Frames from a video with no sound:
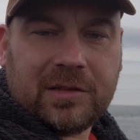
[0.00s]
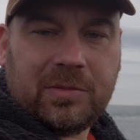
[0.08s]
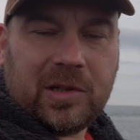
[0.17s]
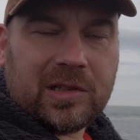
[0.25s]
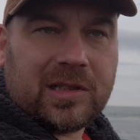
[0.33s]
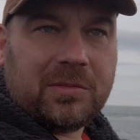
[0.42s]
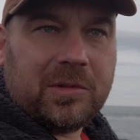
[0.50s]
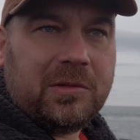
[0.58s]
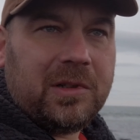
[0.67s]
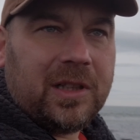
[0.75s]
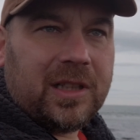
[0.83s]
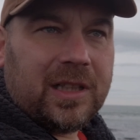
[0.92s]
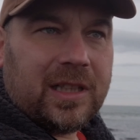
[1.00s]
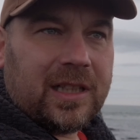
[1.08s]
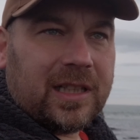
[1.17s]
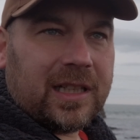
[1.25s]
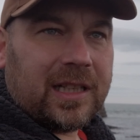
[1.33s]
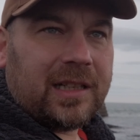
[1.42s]
as possible.
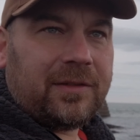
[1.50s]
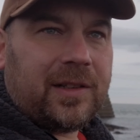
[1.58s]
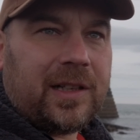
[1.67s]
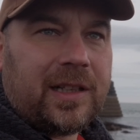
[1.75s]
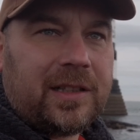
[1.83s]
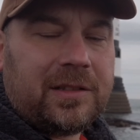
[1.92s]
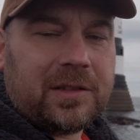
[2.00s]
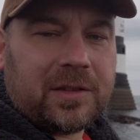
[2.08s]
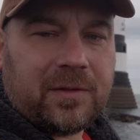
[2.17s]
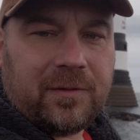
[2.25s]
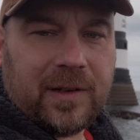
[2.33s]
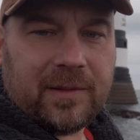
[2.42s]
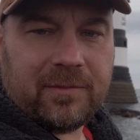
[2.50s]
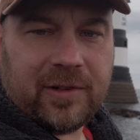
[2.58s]
And if I just flip